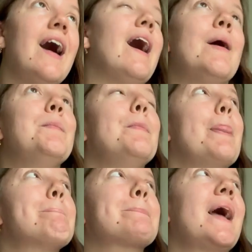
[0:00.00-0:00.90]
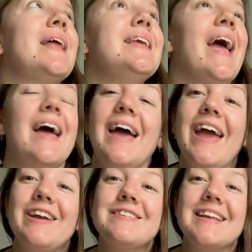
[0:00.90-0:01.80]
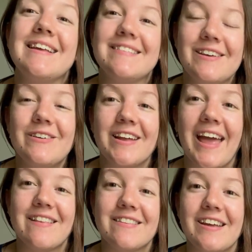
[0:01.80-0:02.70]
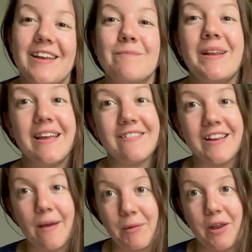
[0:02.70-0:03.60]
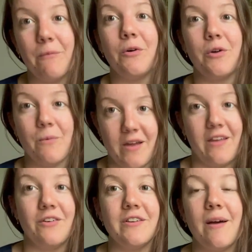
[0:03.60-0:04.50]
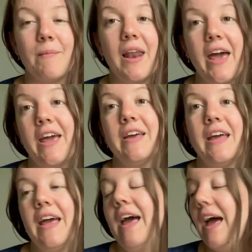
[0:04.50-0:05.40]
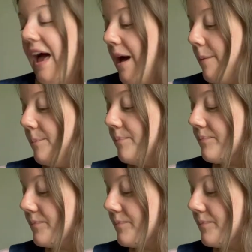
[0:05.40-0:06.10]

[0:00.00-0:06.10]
And yeah, hopefully see you all again soon. Please do let me know what you're working on down below. And